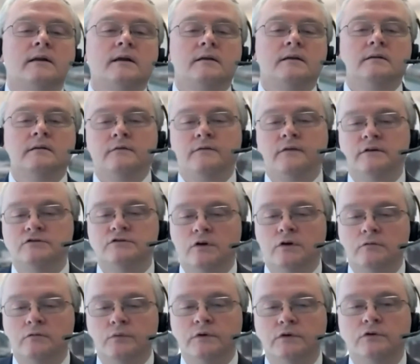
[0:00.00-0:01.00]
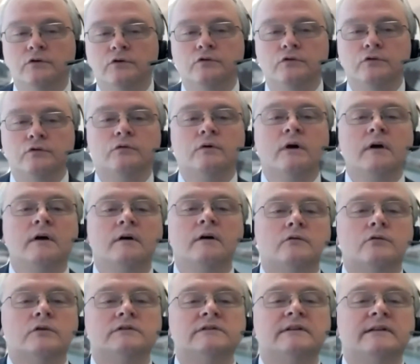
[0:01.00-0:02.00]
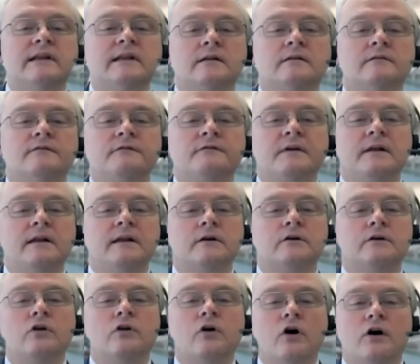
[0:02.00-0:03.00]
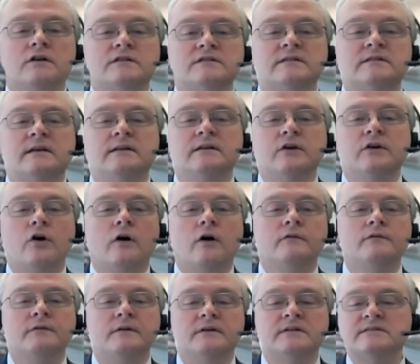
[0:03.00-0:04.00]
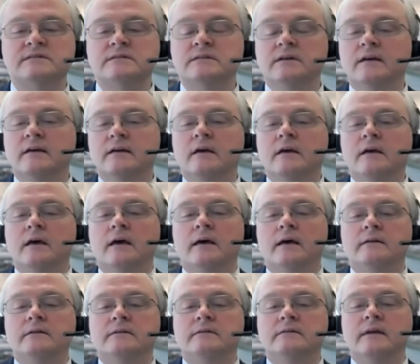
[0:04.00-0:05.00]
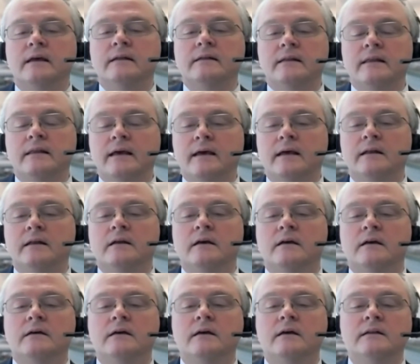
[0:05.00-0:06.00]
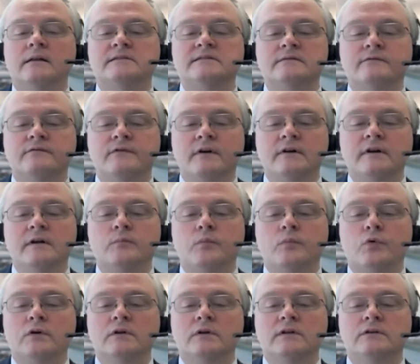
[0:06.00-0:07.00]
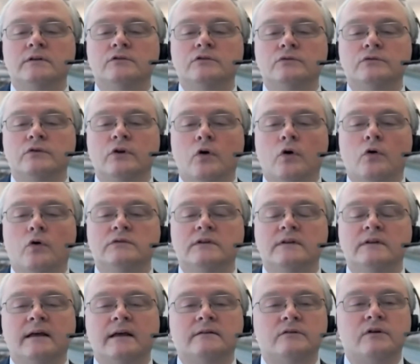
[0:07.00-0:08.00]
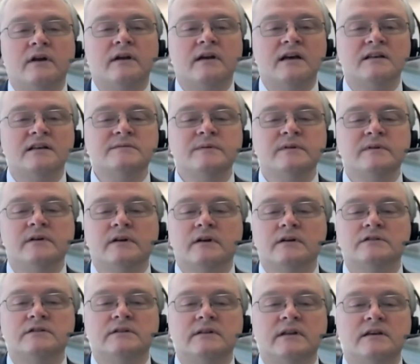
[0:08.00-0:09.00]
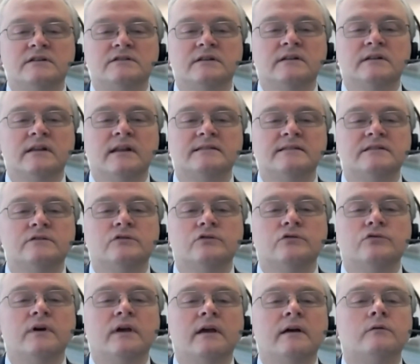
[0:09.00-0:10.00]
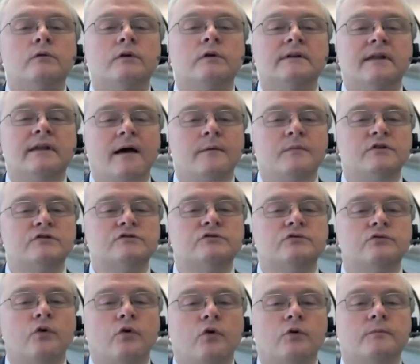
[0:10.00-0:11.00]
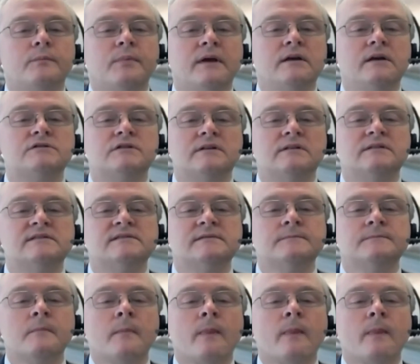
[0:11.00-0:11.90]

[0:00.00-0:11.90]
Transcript: individual would do rather than feeling lost in the office. And, and then it's very important to note that tricuspid regurgitation doesn't do equal damage to all patients.